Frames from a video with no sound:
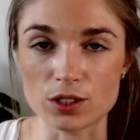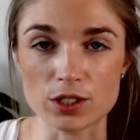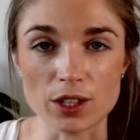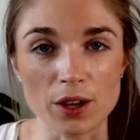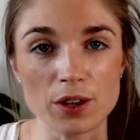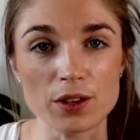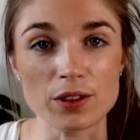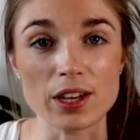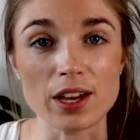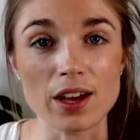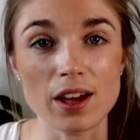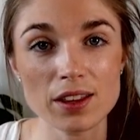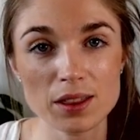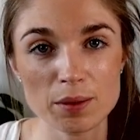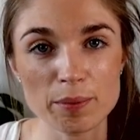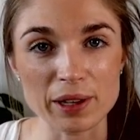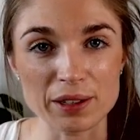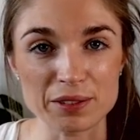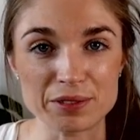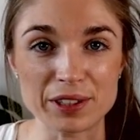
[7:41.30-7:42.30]
So the
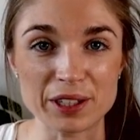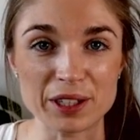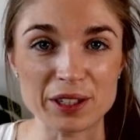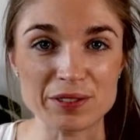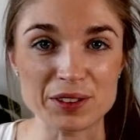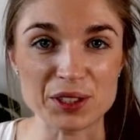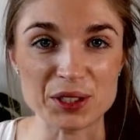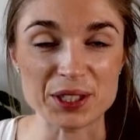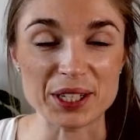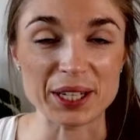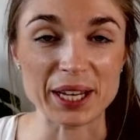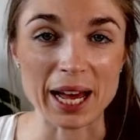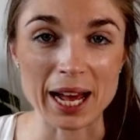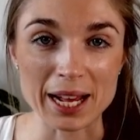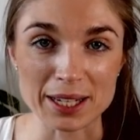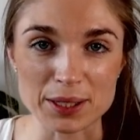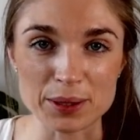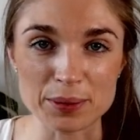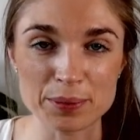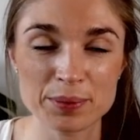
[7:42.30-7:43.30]
other benefit of using
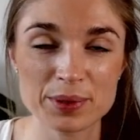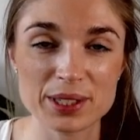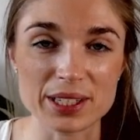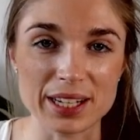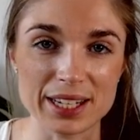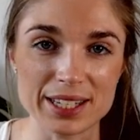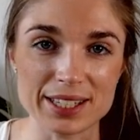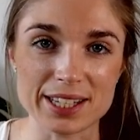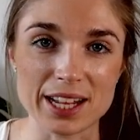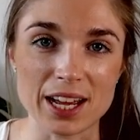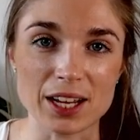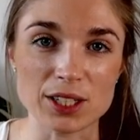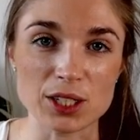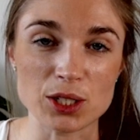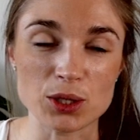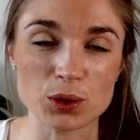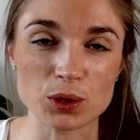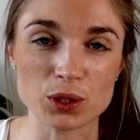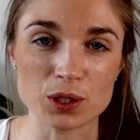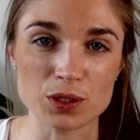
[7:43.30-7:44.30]
atoms is that
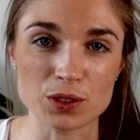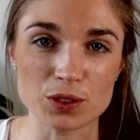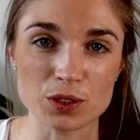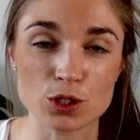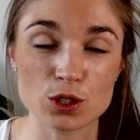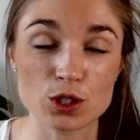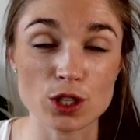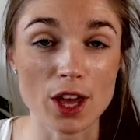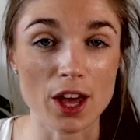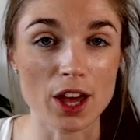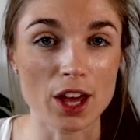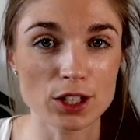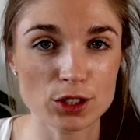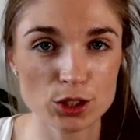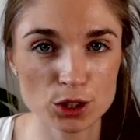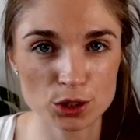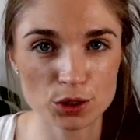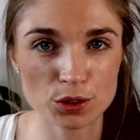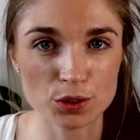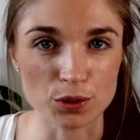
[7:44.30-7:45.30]
you can
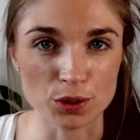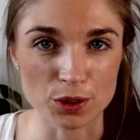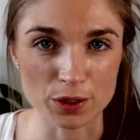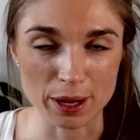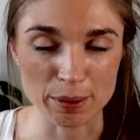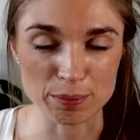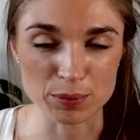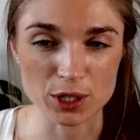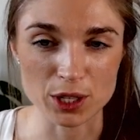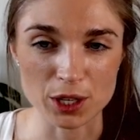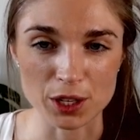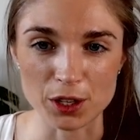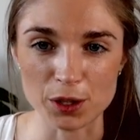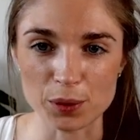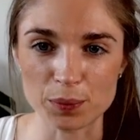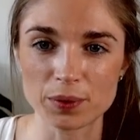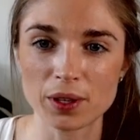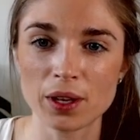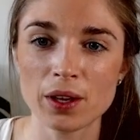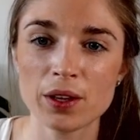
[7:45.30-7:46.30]
search through them
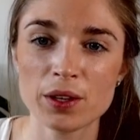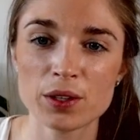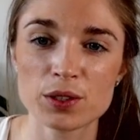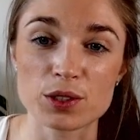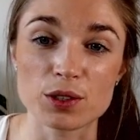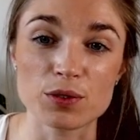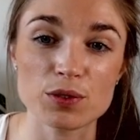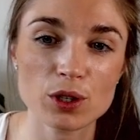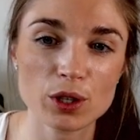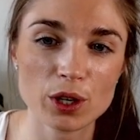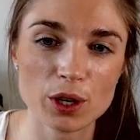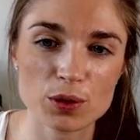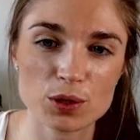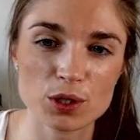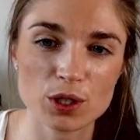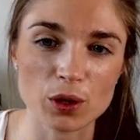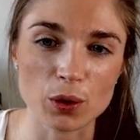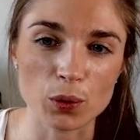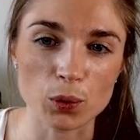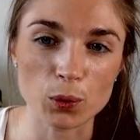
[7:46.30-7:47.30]
too. So if you go
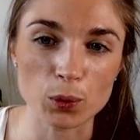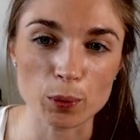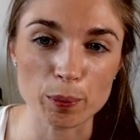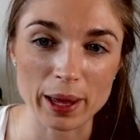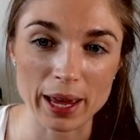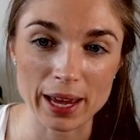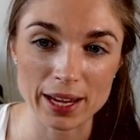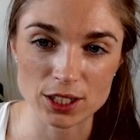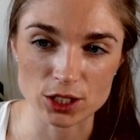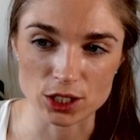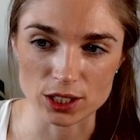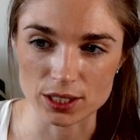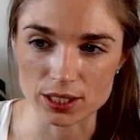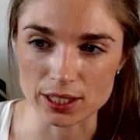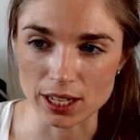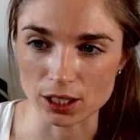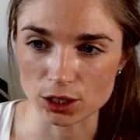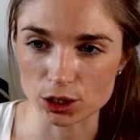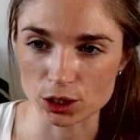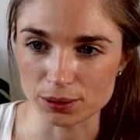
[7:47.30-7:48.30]
to the All Pages
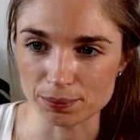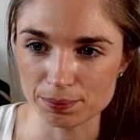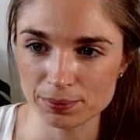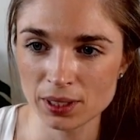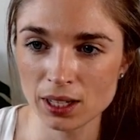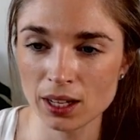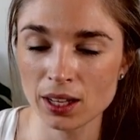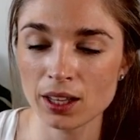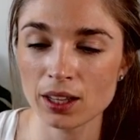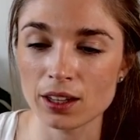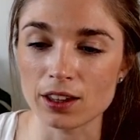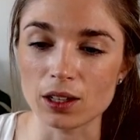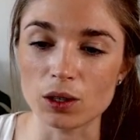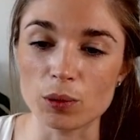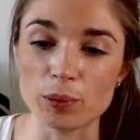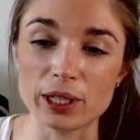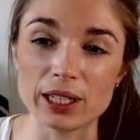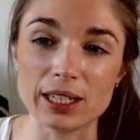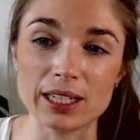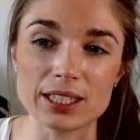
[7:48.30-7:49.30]
section,
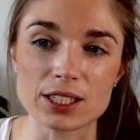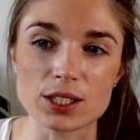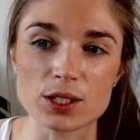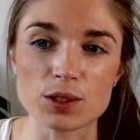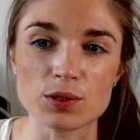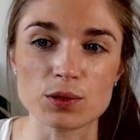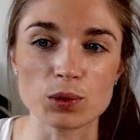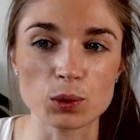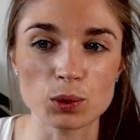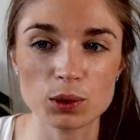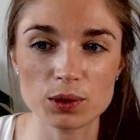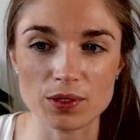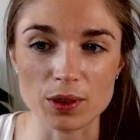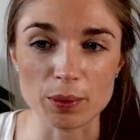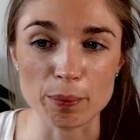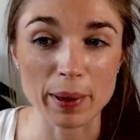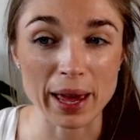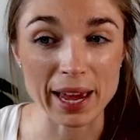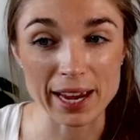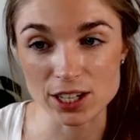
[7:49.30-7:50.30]
there'll be a list of all of
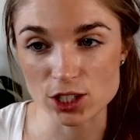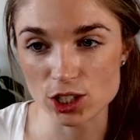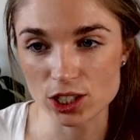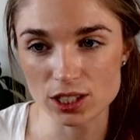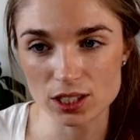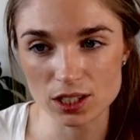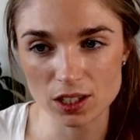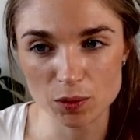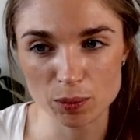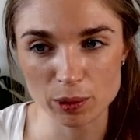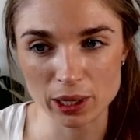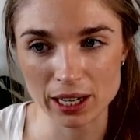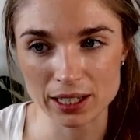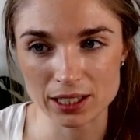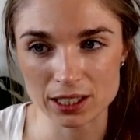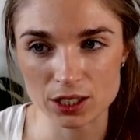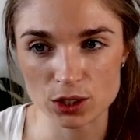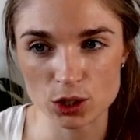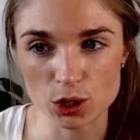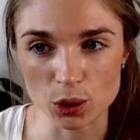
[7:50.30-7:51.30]
the pages that have been
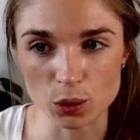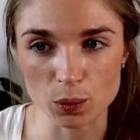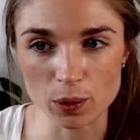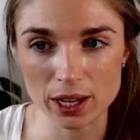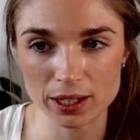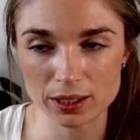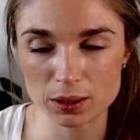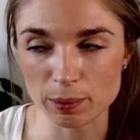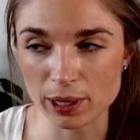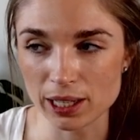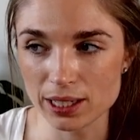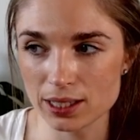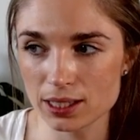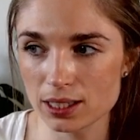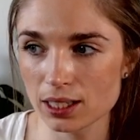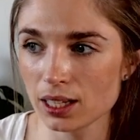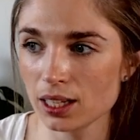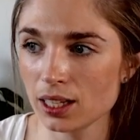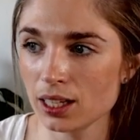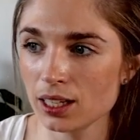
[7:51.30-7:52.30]
added into your
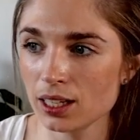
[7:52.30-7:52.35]
workspace,